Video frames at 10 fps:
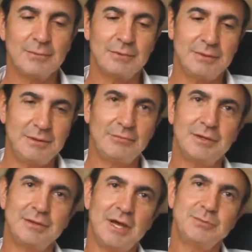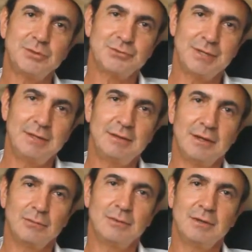with different types of seed
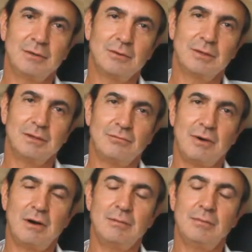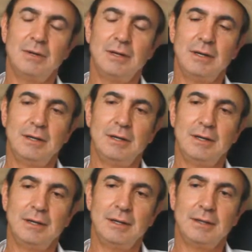that we grow at the farm,
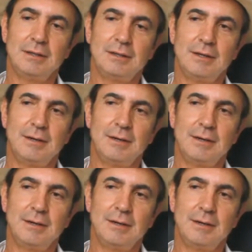and